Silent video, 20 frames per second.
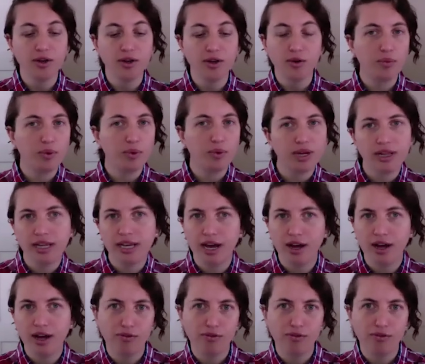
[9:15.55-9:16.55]
really
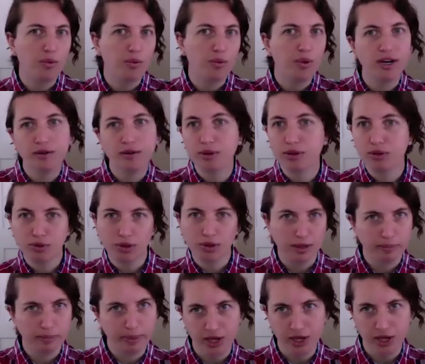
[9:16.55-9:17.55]
helpful, walked me through
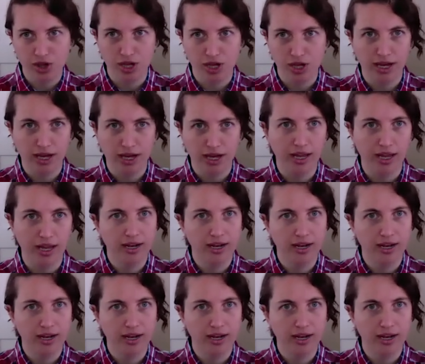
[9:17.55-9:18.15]
this patient.